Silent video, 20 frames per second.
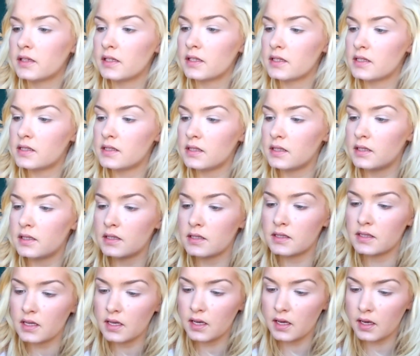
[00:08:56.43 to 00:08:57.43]
This
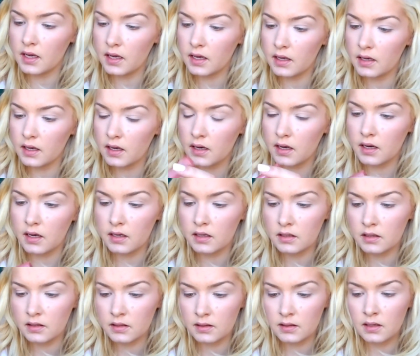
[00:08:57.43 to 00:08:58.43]
is a
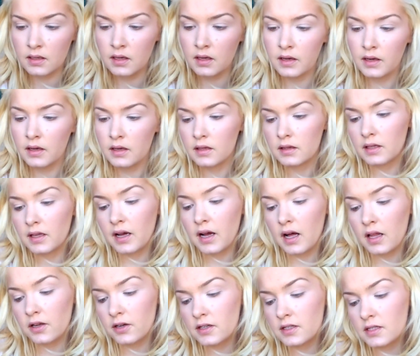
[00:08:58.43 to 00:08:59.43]
the
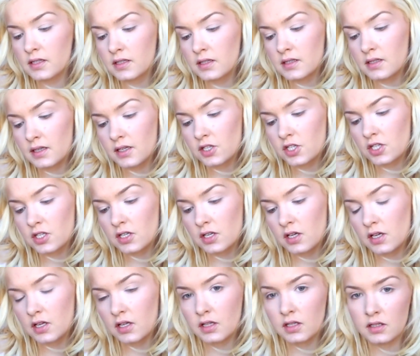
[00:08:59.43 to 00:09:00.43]
color
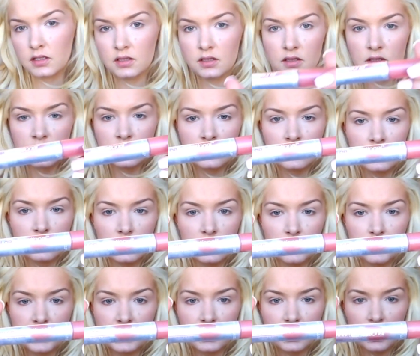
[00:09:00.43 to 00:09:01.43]
Sensational
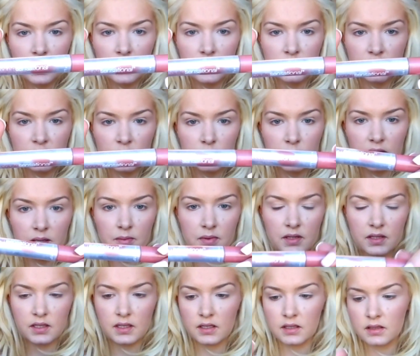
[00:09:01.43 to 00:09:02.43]
lip stain from
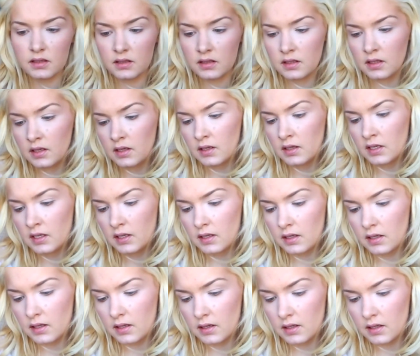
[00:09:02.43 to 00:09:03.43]
Maybelline
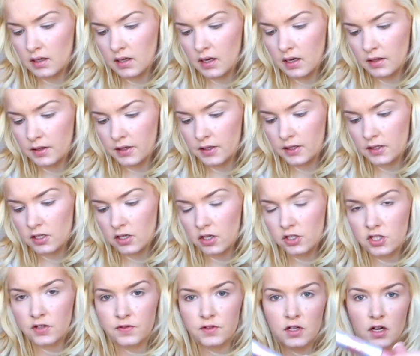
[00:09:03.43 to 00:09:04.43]
in the color Touch of